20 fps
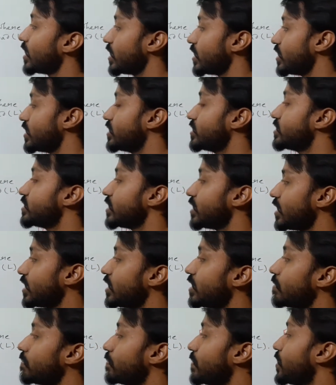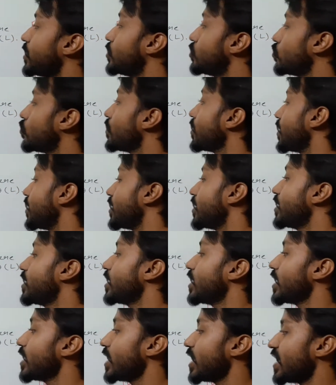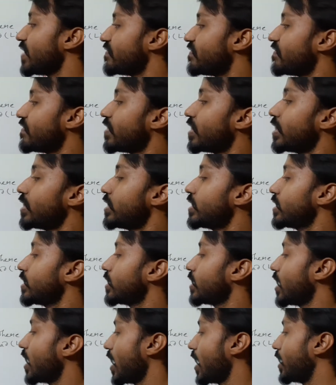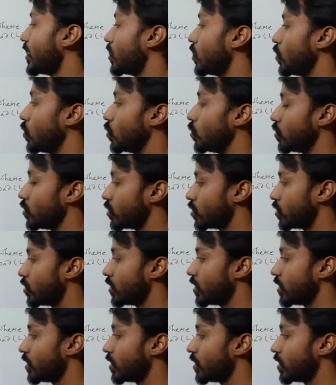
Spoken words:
is in between effort and load.